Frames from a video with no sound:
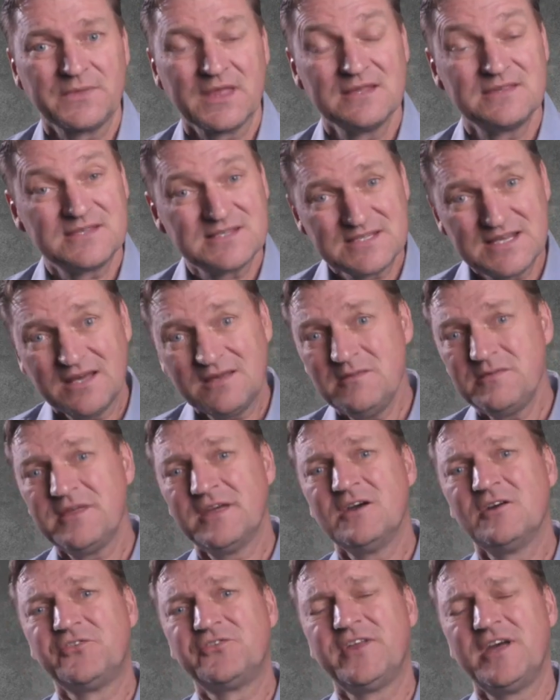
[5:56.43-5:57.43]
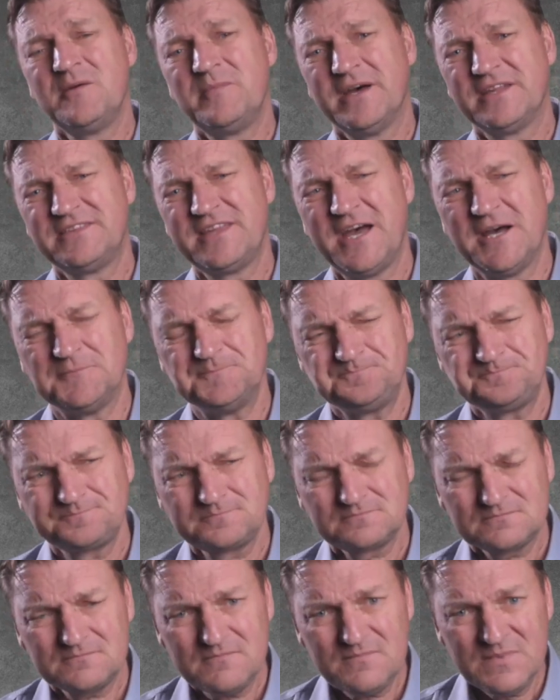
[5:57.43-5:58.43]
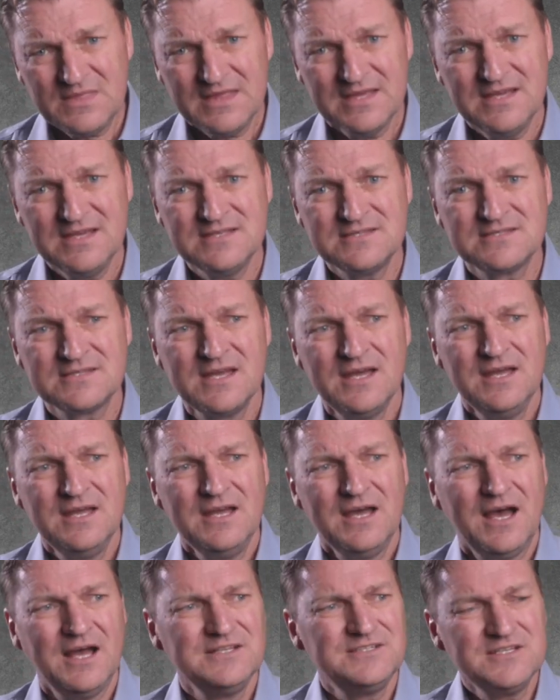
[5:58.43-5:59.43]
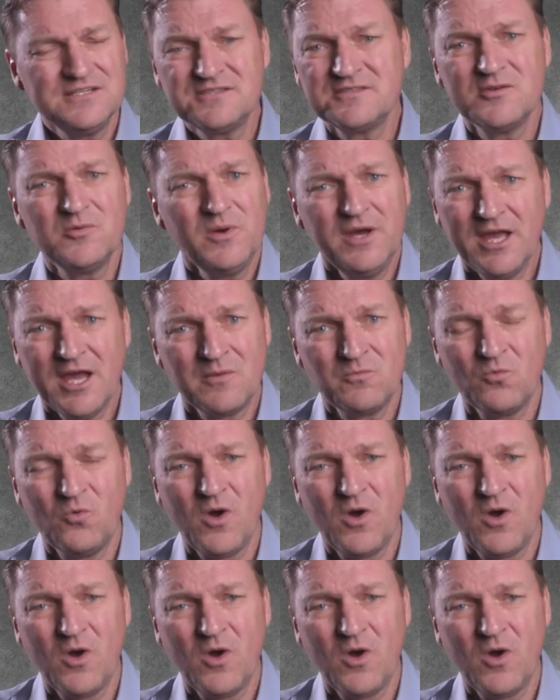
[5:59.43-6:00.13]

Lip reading: The second thing I'll say about that is just the way I'm